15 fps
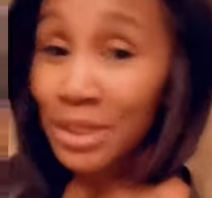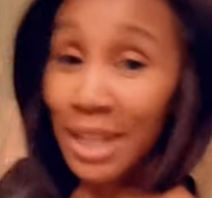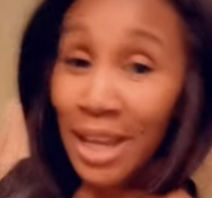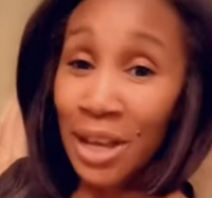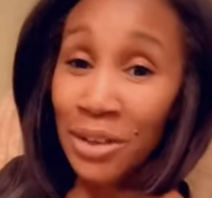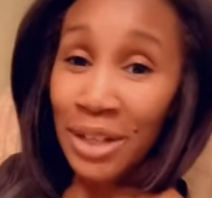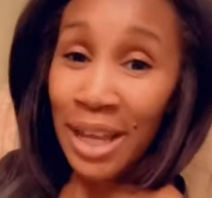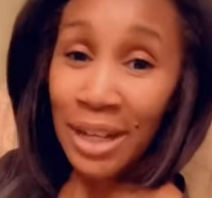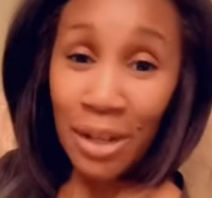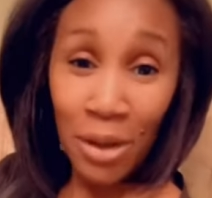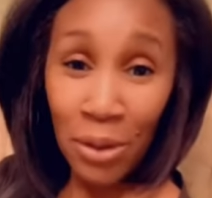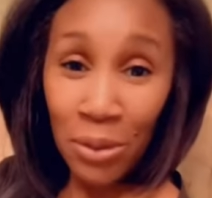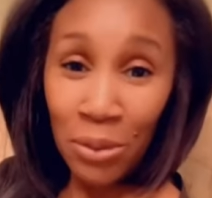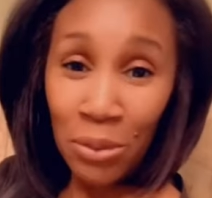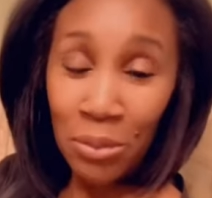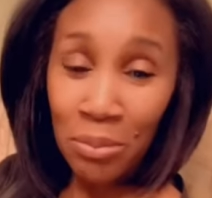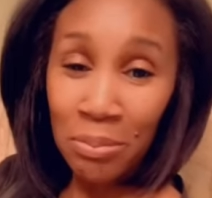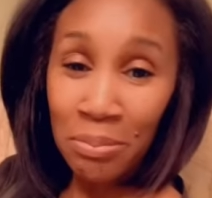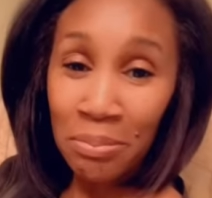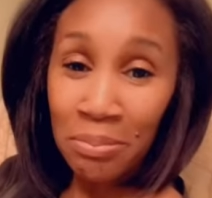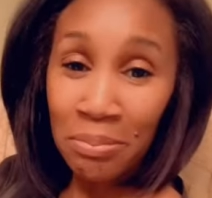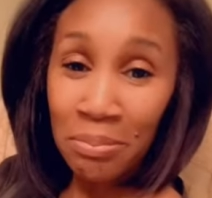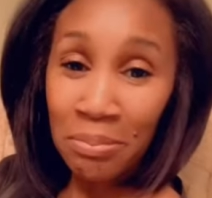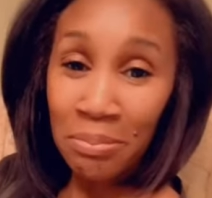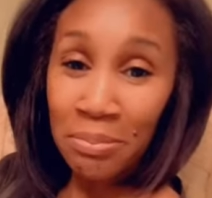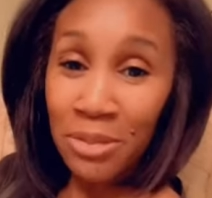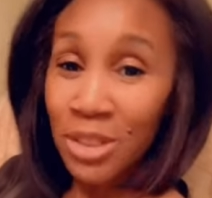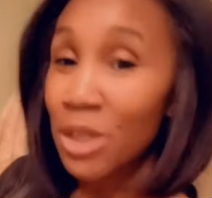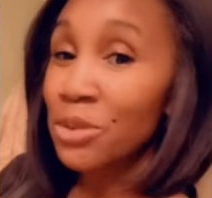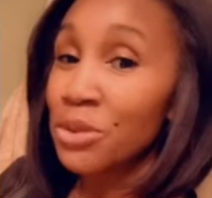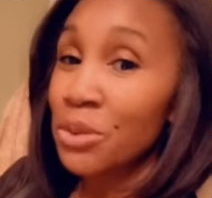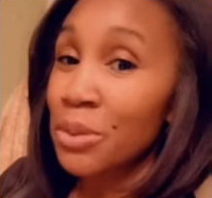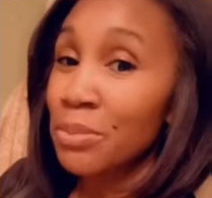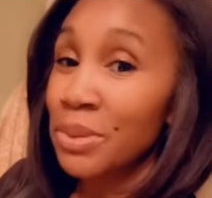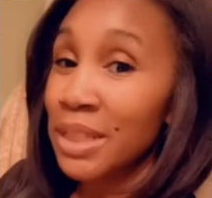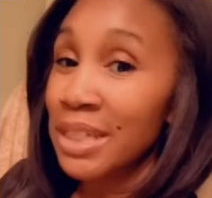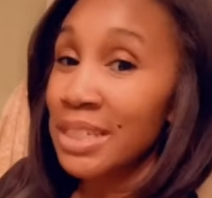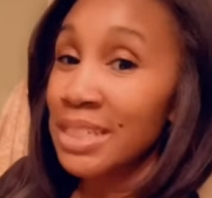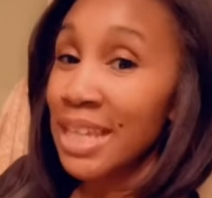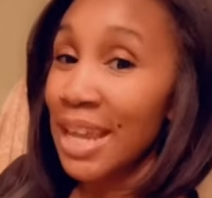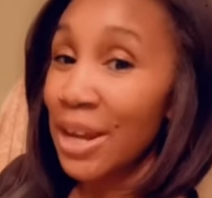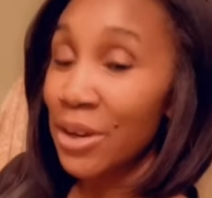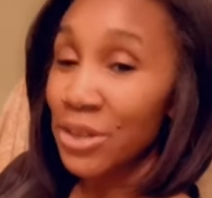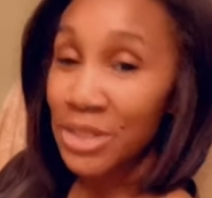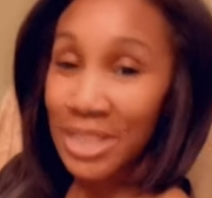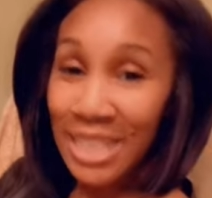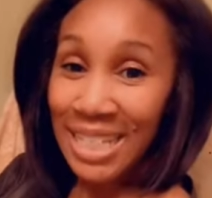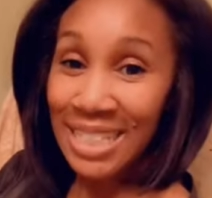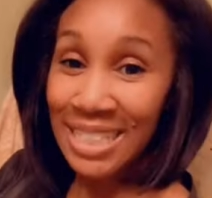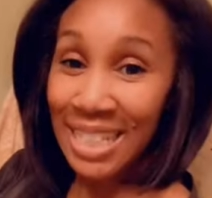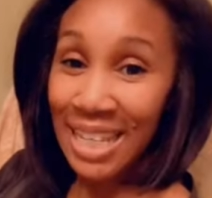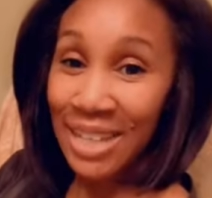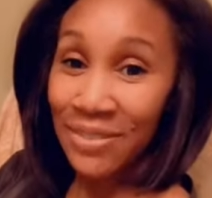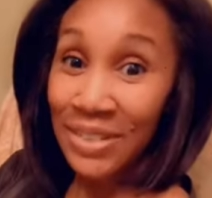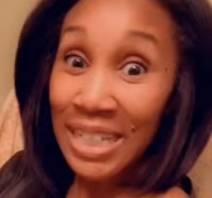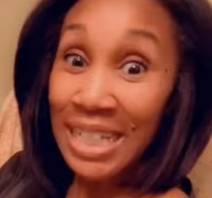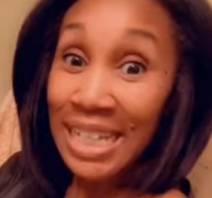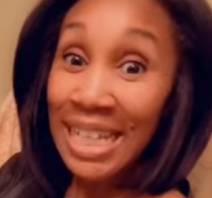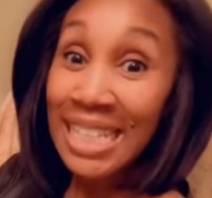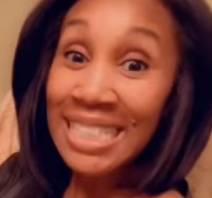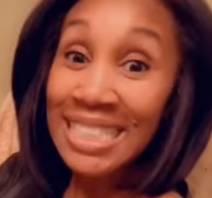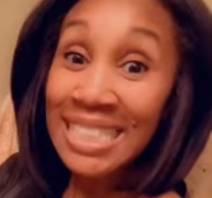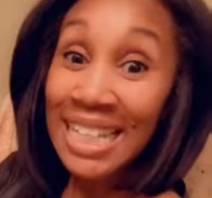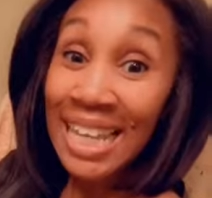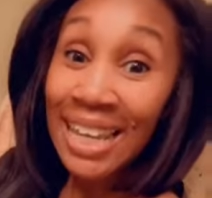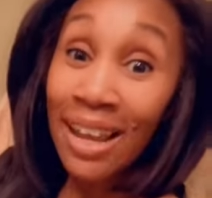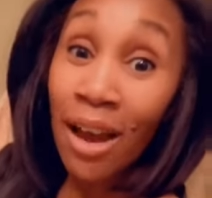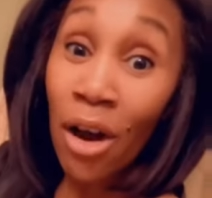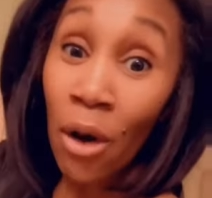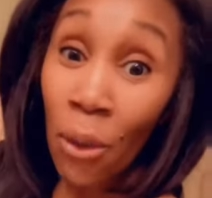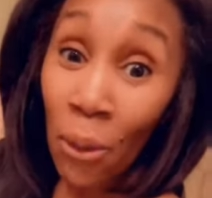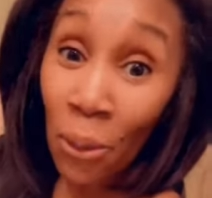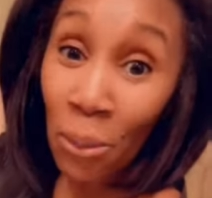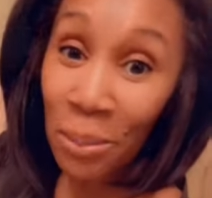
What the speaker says: at home, shelter in place hair, stay safe, and stay home.